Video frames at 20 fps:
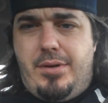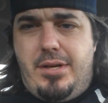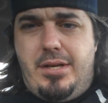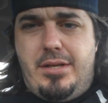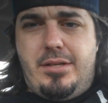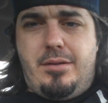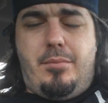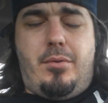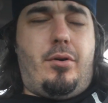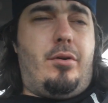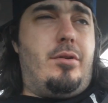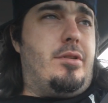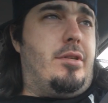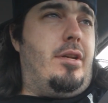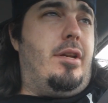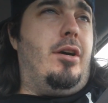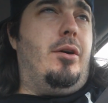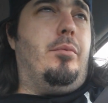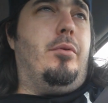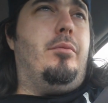into Barnes &
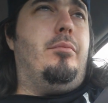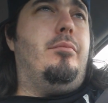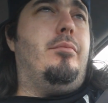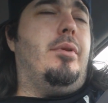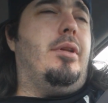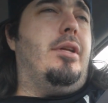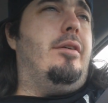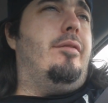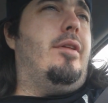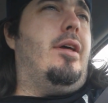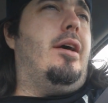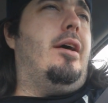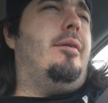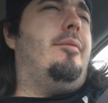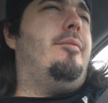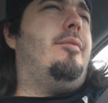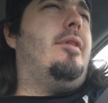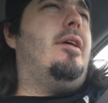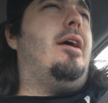Noble, believe that.